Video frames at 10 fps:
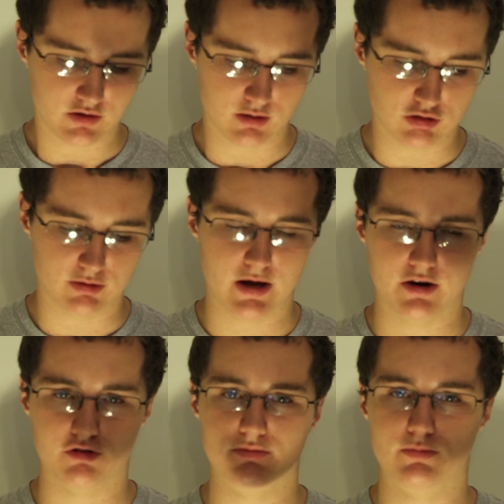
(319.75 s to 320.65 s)

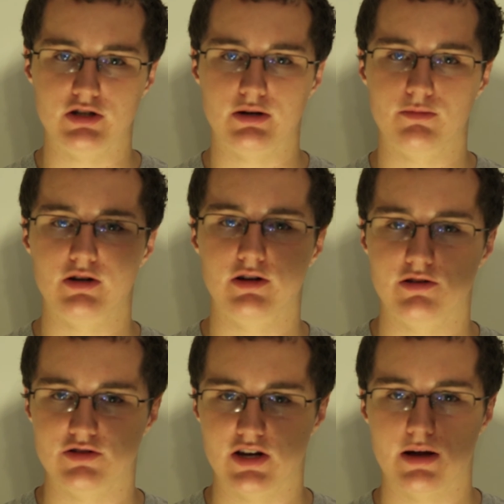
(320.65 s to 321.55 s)
batteries, but I mean, it
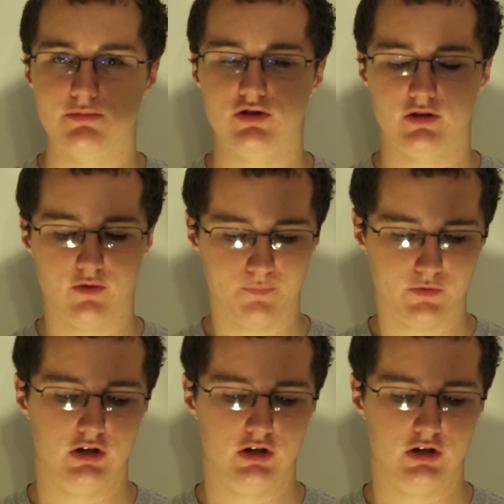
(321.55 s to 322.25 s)
is an option.